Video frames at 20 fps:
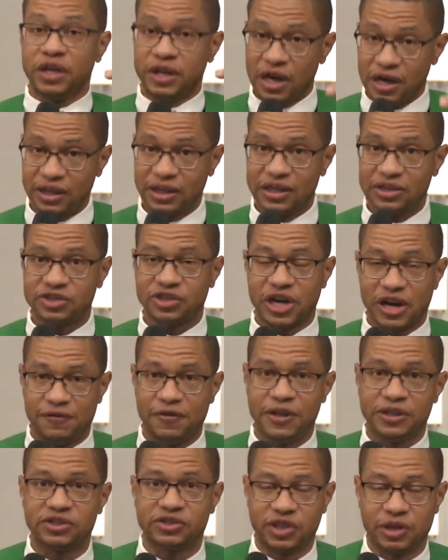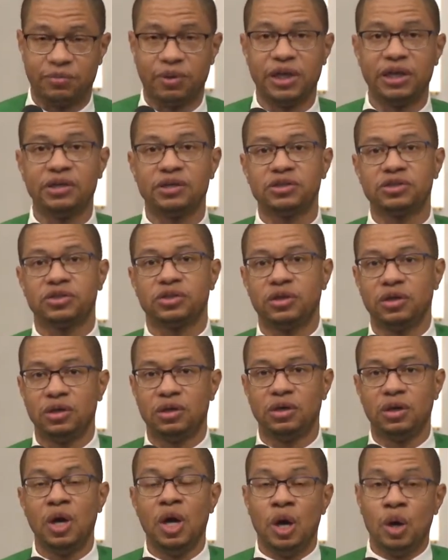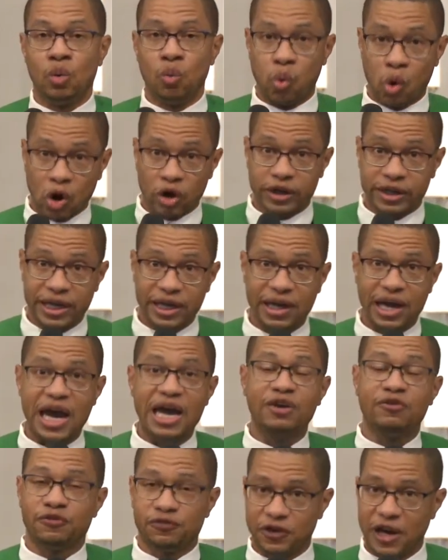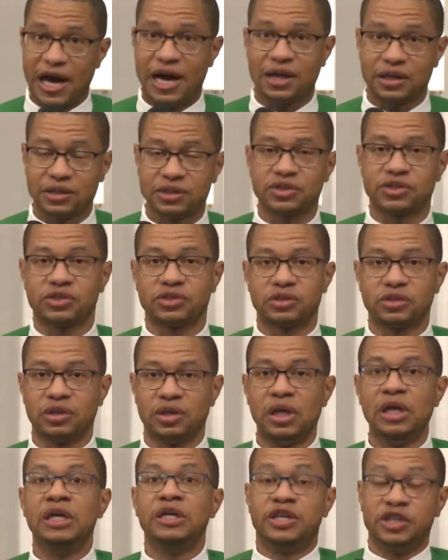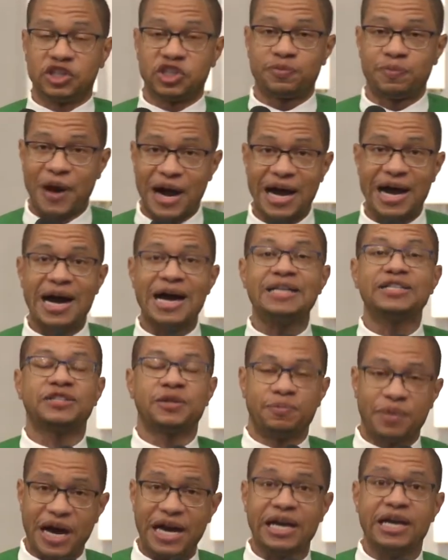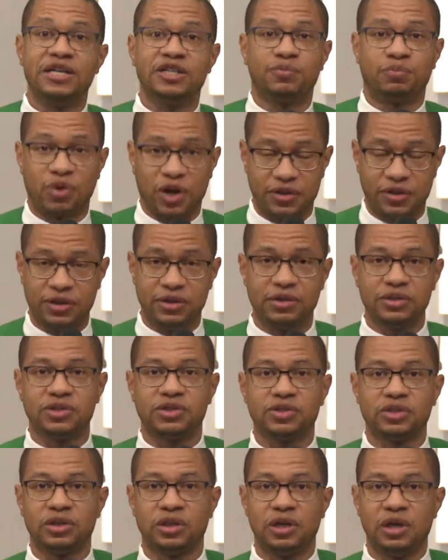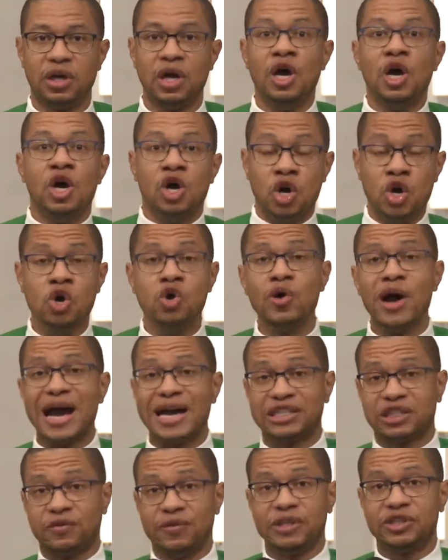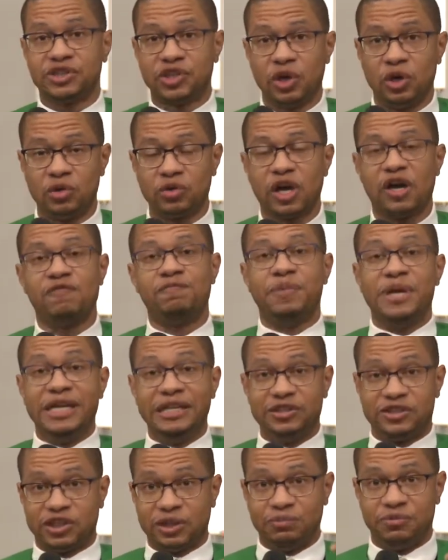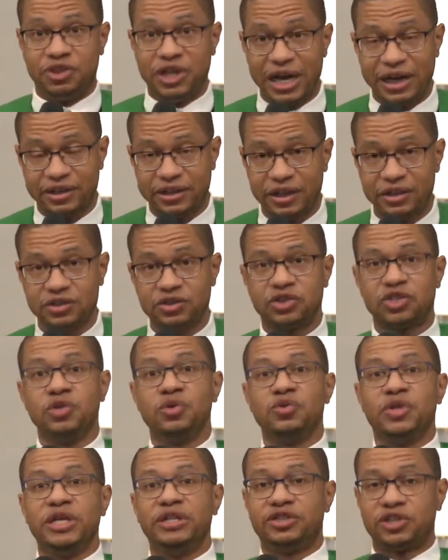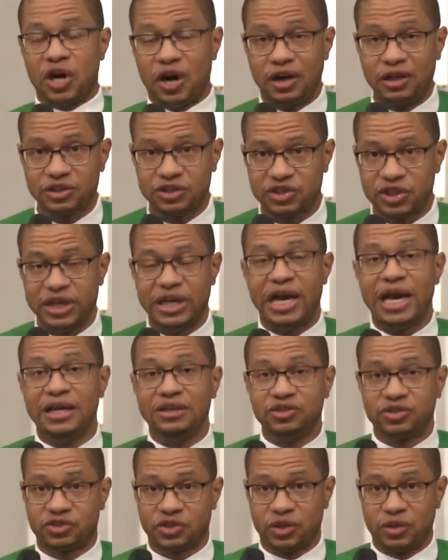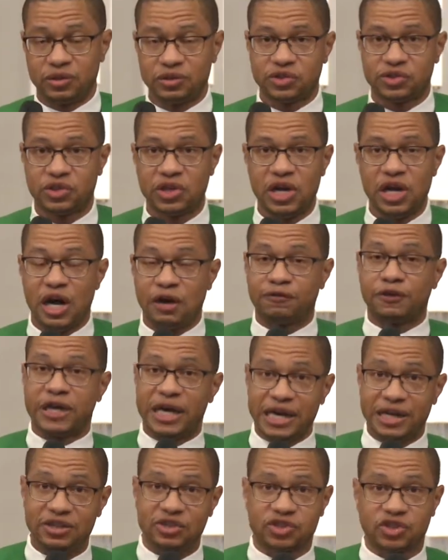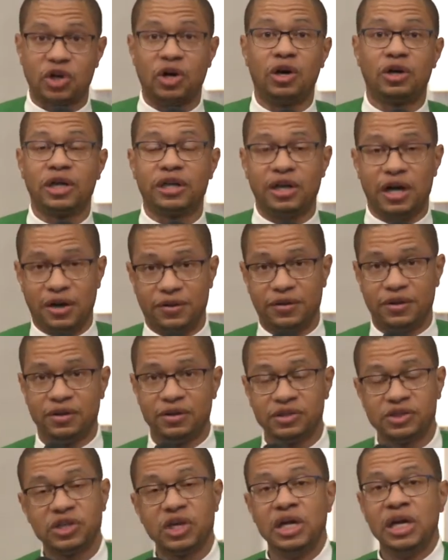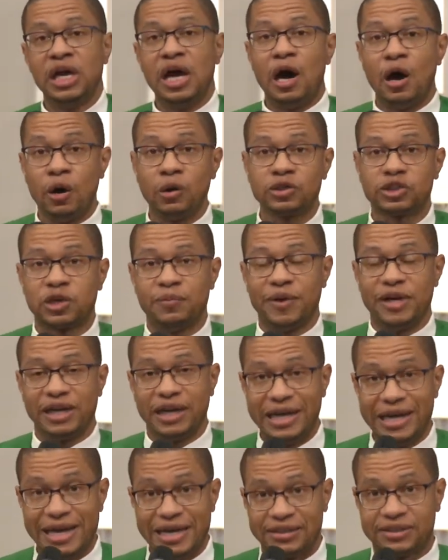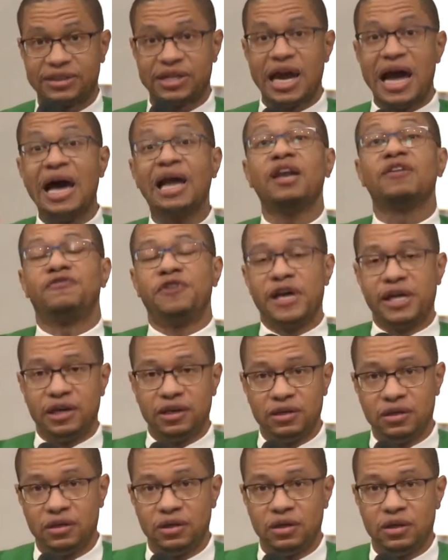youngest of his siblings, working in flocks, despised by his brothers, who, as a result of being subjected to the taunts and insults of King Saul and others, ultimately is elevated